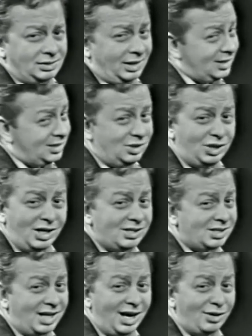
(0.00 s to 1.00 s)
That's
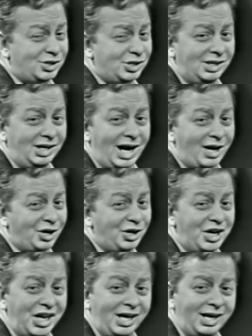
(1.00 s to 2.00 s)
just how she got
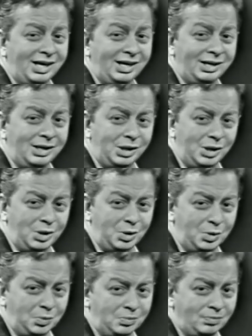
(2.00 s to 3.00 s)
her
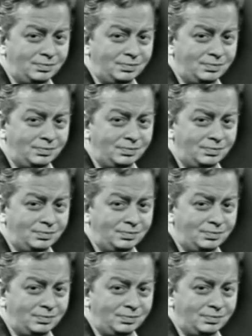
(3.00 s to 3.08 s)
name.